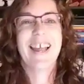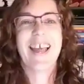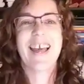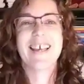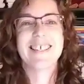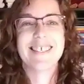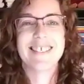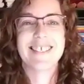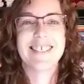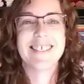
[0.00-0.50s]

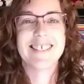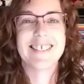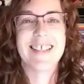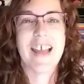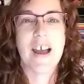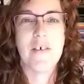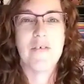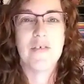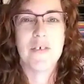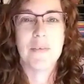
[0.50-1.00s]
as it is
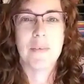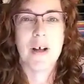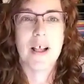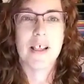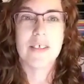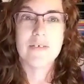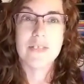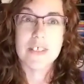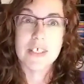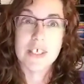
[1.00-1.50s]
now from
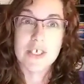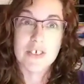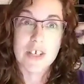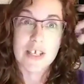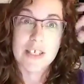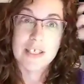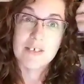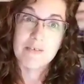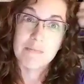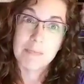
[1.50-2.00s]
all of the
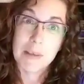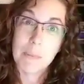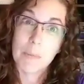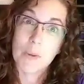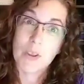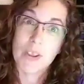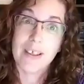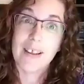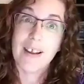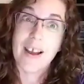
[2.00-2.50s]
stress of me
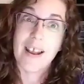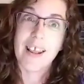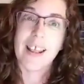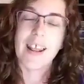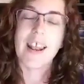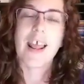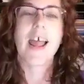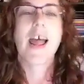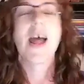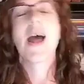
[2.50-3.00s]
pulling on it.